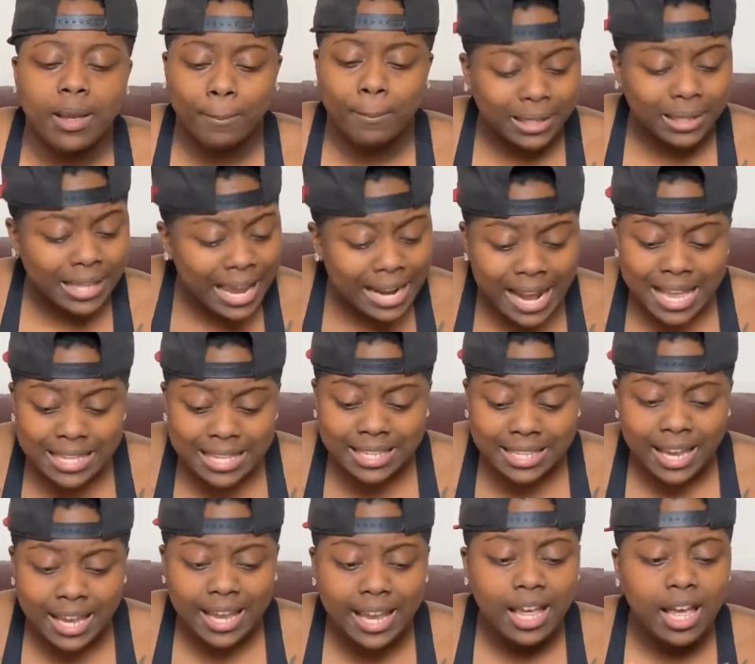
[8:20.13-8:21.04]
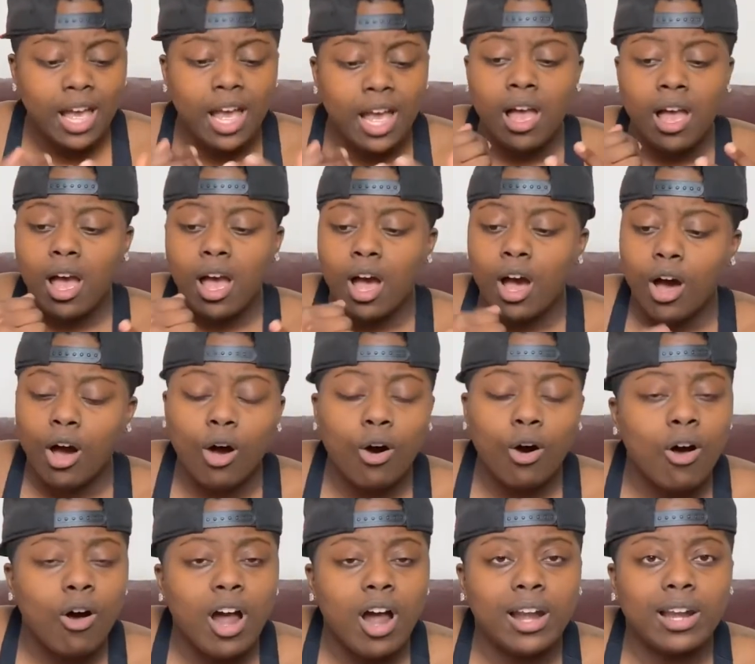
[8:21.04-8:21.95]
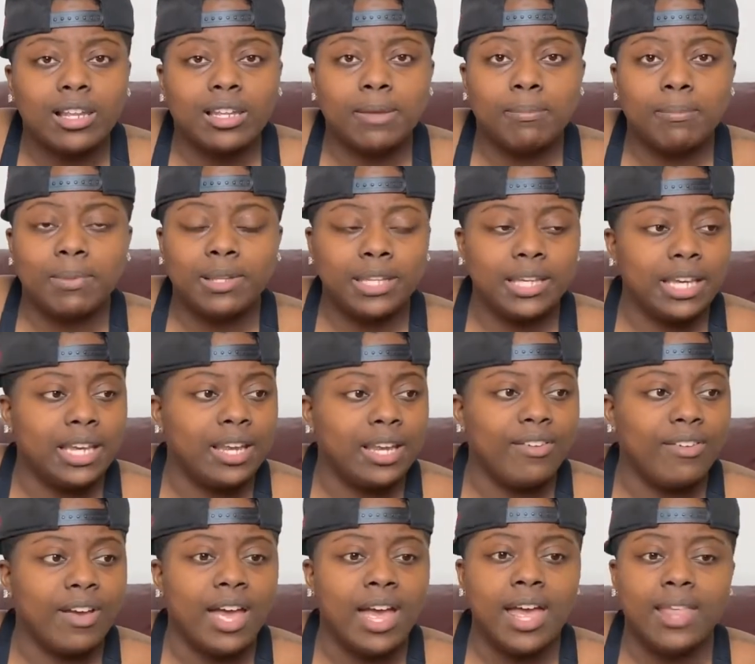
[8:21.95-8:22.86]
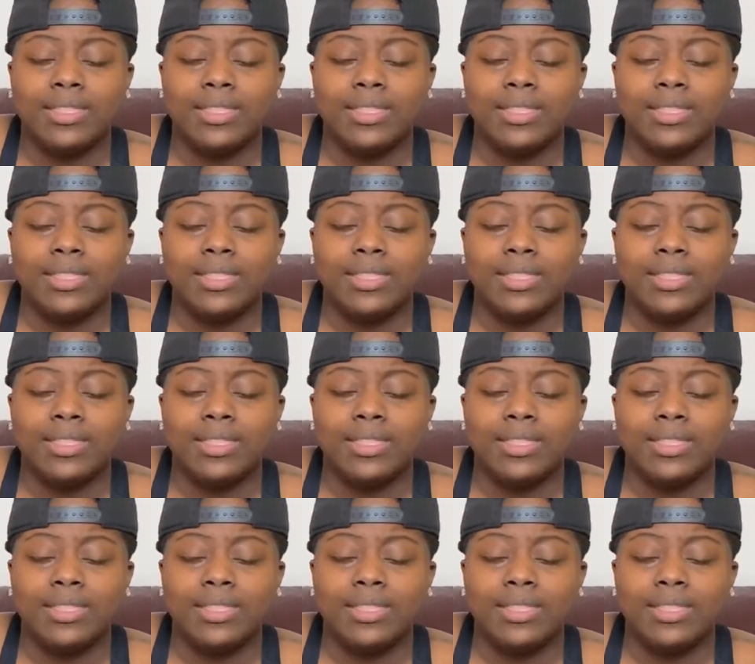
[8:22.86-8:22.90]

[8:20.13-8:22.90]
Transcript: But like I said, wholeheartedly believe